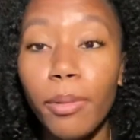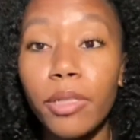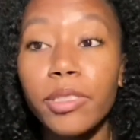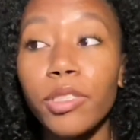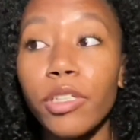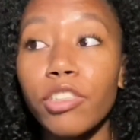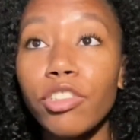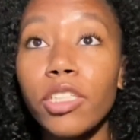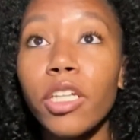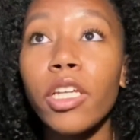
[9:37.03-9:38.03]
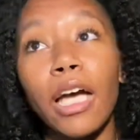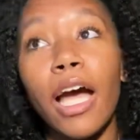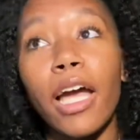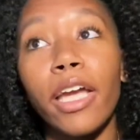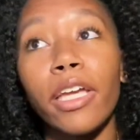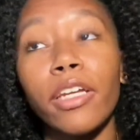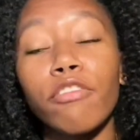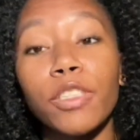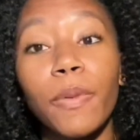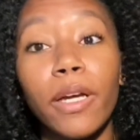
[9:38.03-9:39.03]
Are you still interested? I
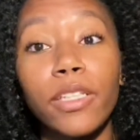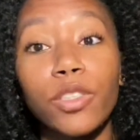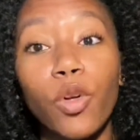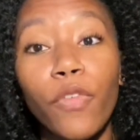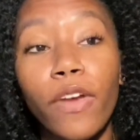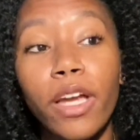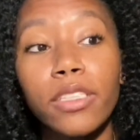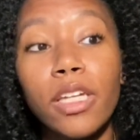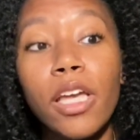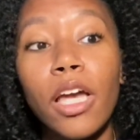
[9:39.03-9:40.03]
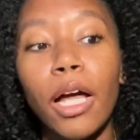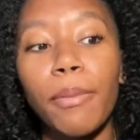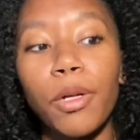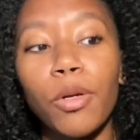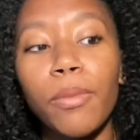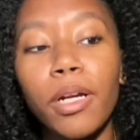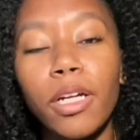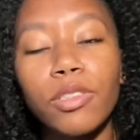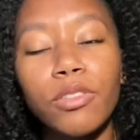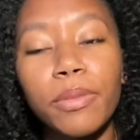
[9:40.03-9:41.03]
responded so fast. I'm like, oh my
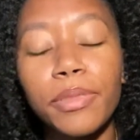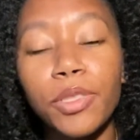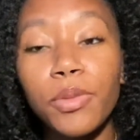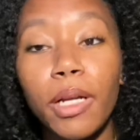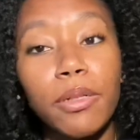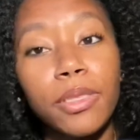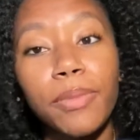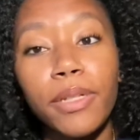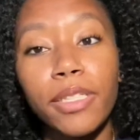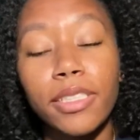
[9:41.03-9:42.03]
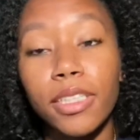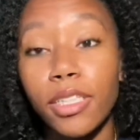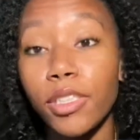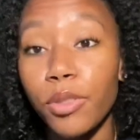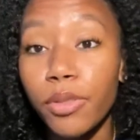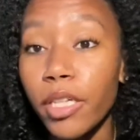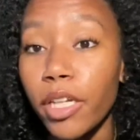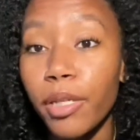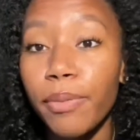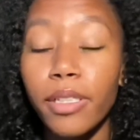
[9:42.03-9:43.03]
God, it's already been 2 hours. He probably thinks I don't
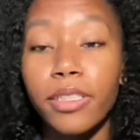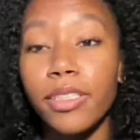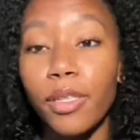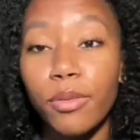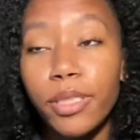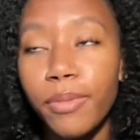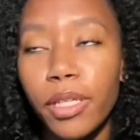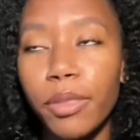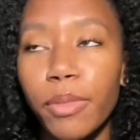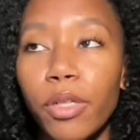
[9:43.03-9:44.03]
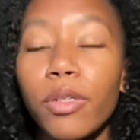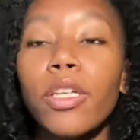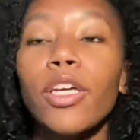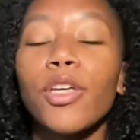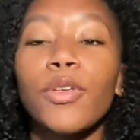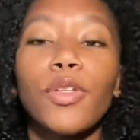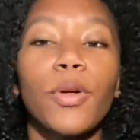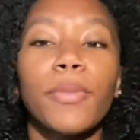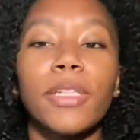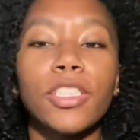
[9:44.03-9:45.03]
care. He probably thinks I don't see my email. You
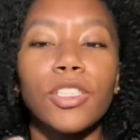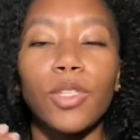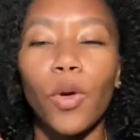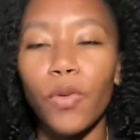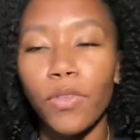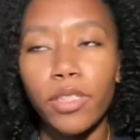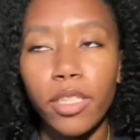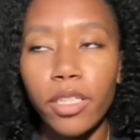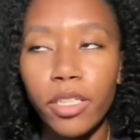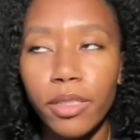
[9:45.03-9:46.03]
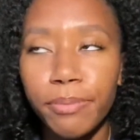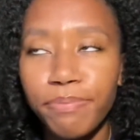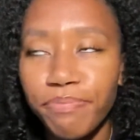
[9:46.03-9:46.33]
know, me just overthinking.